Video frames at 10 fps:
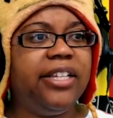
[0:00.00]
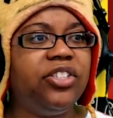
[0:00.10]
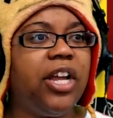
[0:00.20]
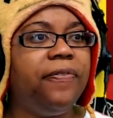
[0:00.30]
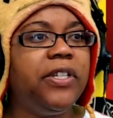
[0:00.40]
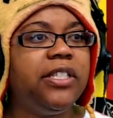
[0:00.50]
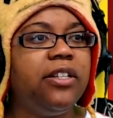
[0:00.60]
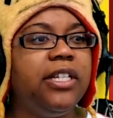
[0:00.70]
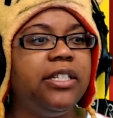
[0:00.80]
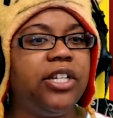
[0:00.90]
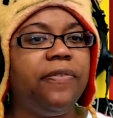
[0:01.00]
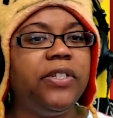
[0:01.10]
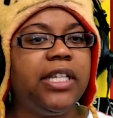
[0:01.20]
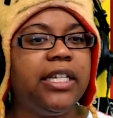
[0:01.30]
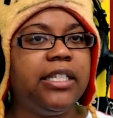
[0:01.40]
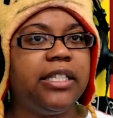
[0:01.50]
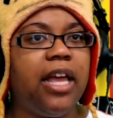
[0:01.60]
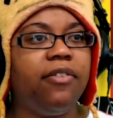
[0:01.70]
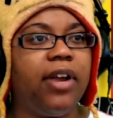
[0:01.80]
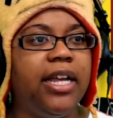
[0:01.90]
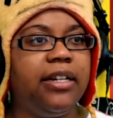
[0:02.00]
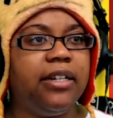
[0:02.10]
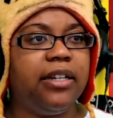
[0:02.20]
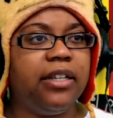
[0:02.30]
Is Jeffy still? Jeffy's like his son, right?